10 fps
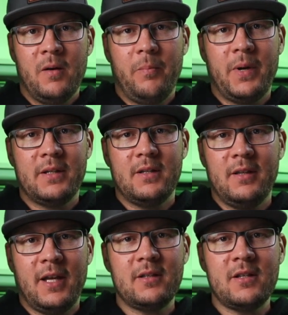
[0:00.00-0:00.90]
But
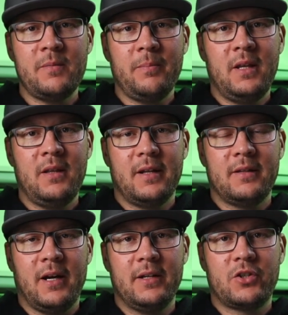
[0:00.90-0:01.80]
that doesn't mean that
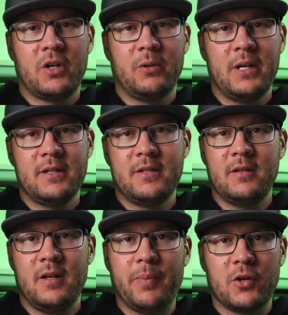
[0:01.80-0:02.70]
nitro is
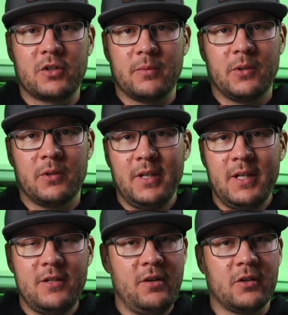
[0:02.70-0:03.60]
impossible.
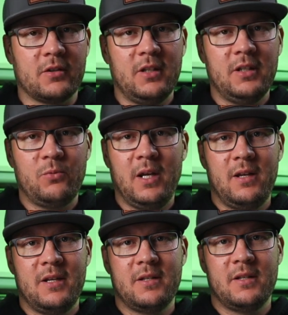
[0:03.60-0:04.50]
It's not, it
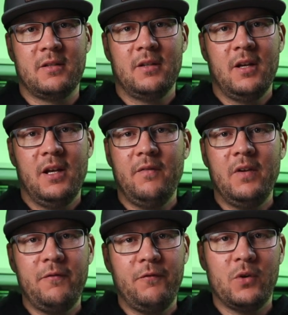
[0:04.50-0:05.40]
really isn't.
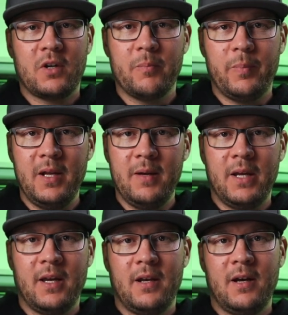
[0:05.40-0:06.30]
Even if you're a complete
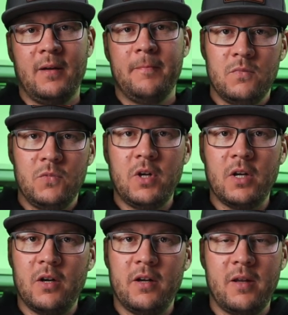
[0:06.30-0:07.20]
beginner, you
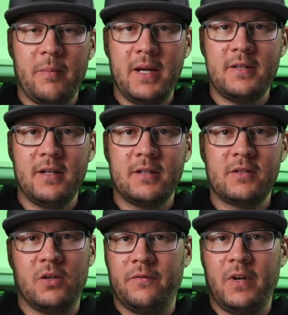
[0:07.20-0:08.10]
can learn the basics
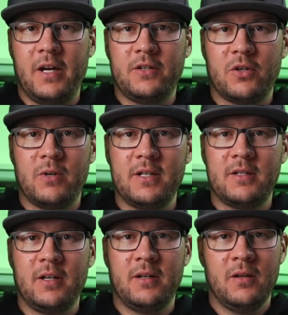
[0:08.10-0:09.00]
of nitro
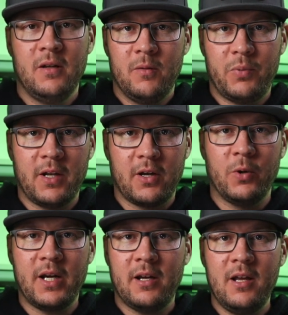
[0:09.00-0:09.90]
racing pretty
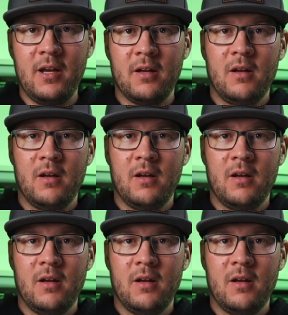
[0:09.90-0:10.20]
quickly